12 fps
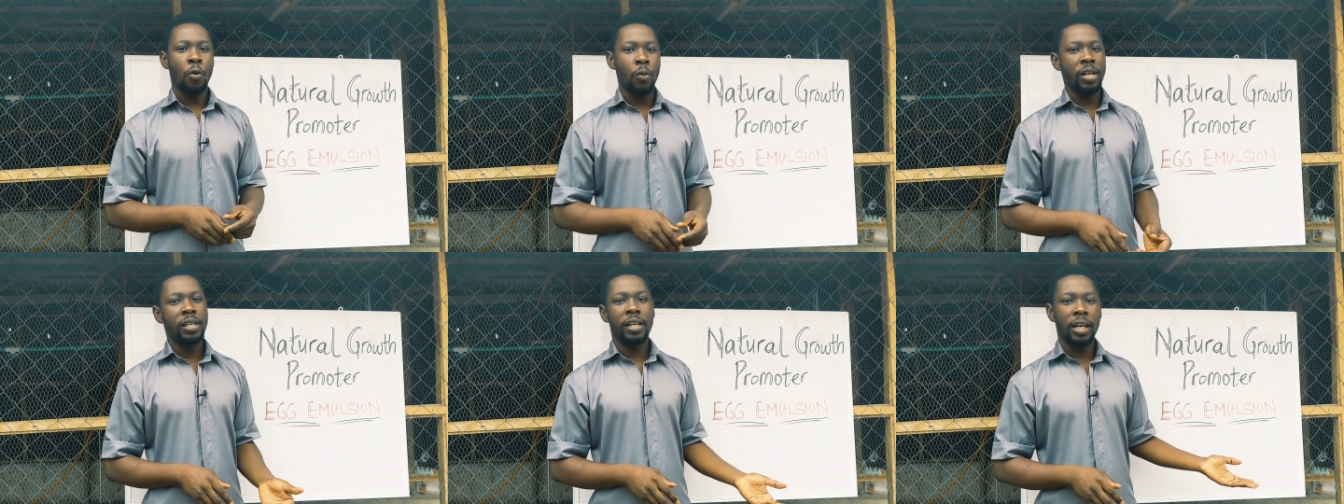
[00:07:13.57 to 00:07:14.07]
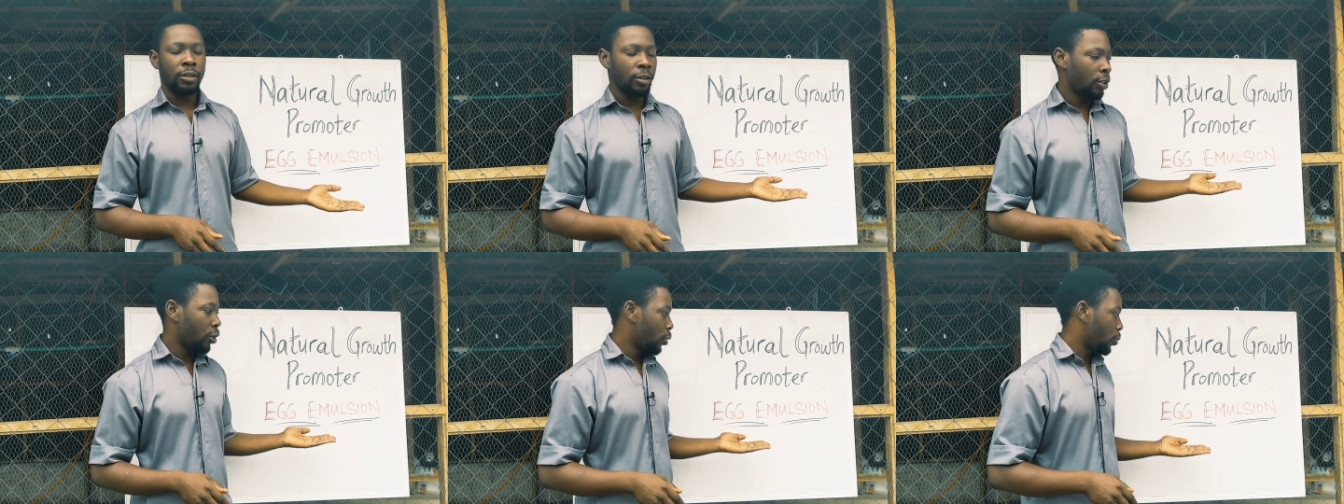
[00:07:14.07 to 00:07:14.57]
when he
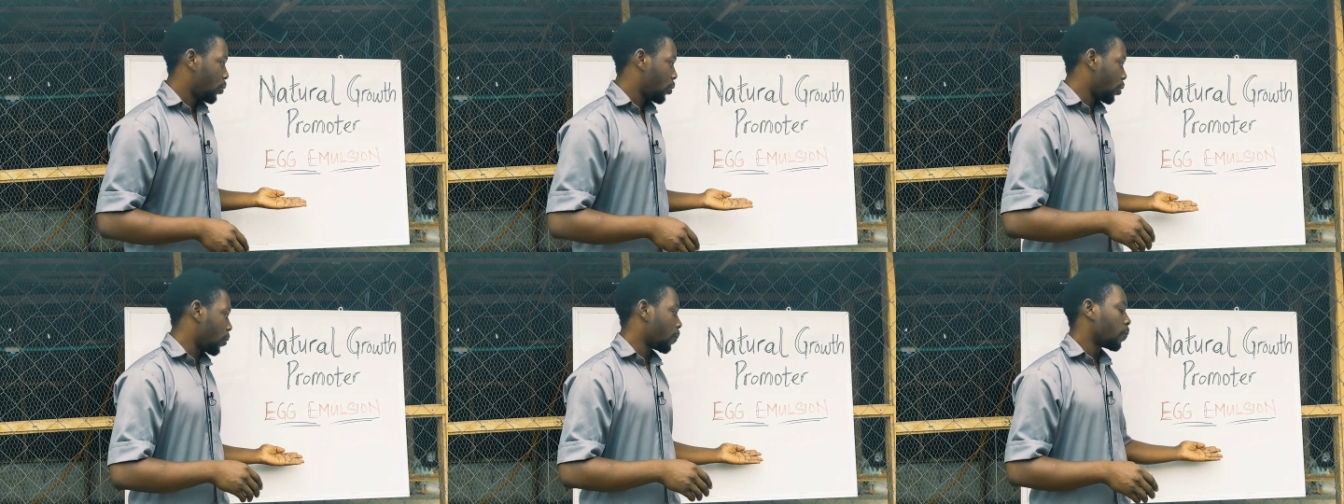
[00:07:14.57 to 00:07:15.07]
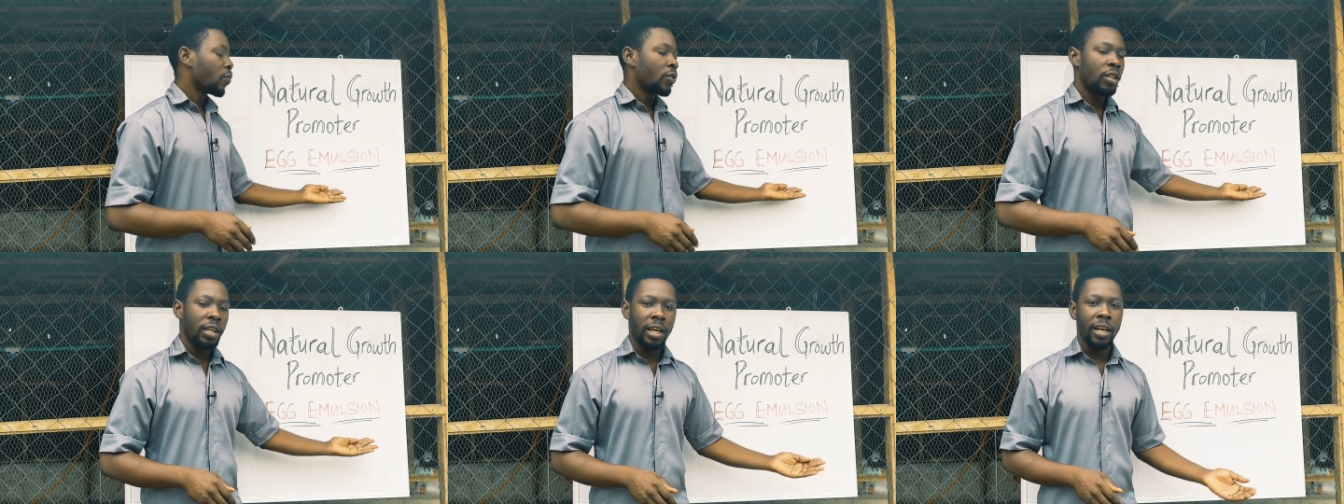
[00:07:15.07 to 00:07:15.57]
actually used
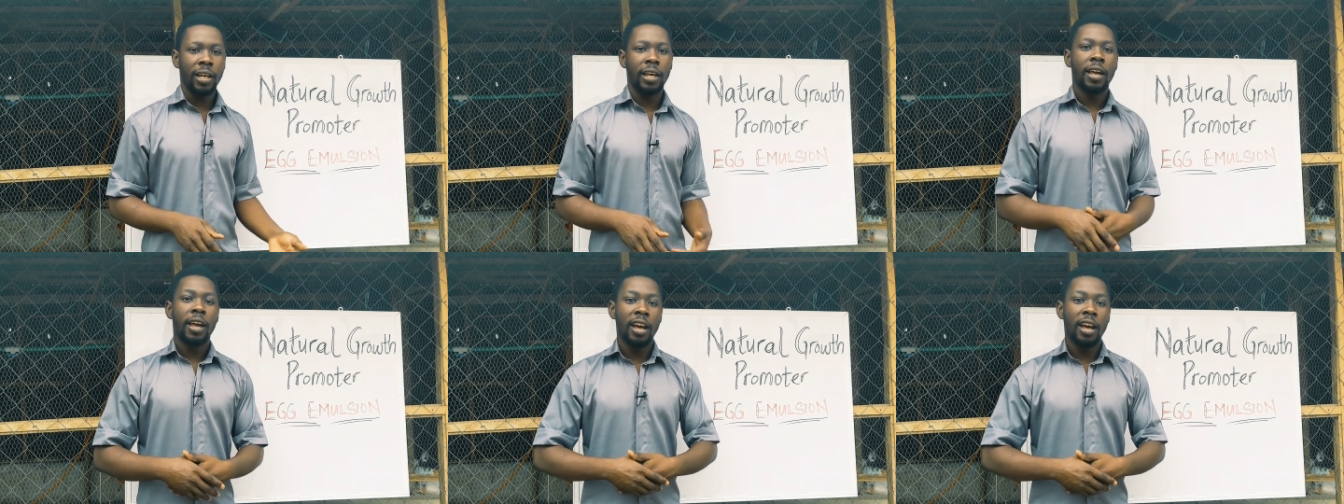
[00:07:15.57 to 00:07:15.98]
the egg